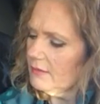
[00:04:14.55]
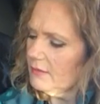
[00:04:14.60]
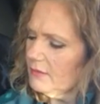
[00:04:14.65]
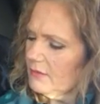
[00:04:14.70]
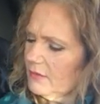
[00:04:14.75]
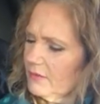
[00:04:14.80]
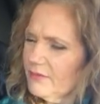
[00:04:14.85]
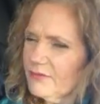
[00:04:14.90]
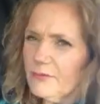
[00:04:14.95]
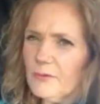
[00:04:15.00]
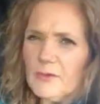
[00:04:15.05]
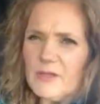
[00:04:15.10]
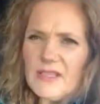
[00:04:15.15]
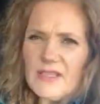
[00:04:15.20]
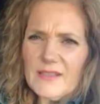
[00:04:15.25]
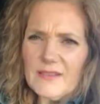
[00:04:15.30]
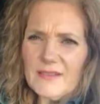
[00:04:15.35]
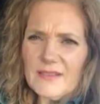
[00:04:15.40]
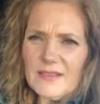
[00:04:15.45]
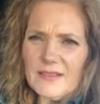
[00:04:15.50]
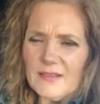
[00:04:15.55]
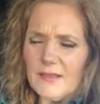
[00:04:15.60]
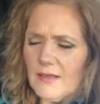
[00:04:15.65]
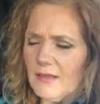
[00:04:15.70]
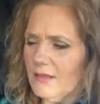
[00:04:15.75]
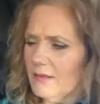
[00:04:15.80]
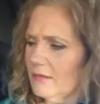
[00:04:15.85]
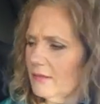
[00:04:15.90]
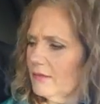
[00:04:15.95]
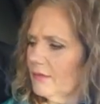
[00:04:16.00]
or 40,
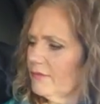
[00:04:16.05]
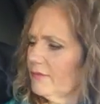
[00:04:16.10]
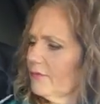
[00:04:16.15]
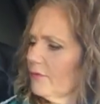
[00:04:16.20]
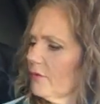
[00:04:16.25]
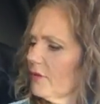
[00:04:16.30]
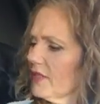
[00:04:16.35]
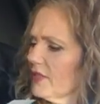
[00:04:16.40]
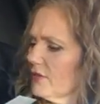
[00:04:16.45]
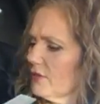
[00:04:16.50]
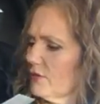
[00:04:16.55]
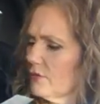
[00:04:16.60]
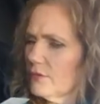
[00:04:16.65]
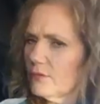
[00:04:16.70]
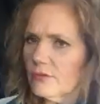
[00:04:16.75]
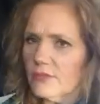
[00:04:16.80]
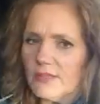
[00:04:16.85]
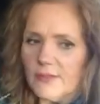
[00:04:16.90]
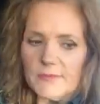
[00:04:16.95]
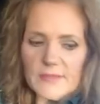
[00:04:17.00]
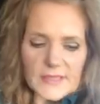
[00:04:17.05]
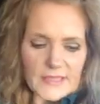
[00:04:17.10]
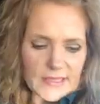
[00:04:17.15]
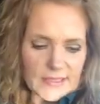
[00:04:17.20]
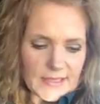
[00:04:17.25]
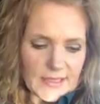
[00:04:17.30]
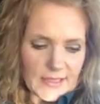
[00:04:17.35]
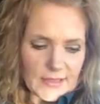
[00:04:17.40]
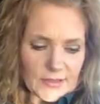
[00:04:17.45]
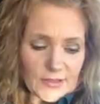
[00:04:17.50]
I don't know, 42, something
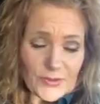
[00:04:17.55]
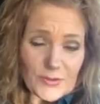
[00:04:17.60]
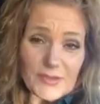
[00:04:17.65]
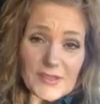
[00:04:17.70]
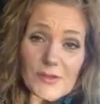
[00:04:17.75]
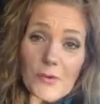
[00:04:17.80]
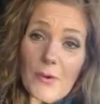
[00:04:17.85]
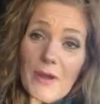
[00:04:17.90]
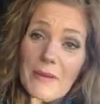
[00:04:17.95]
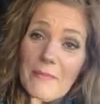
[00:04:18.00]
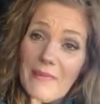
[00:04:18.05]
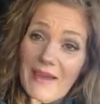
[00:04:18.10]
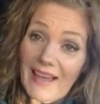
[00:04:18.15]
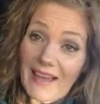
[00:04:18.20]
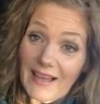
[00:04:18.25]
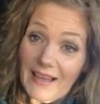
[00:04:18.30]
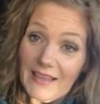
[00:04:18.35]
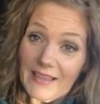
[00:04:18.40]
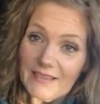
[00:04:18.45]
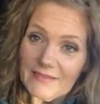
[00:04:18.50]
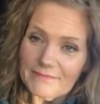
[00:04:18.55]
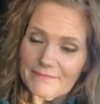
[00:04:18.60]
like that. So it's going back.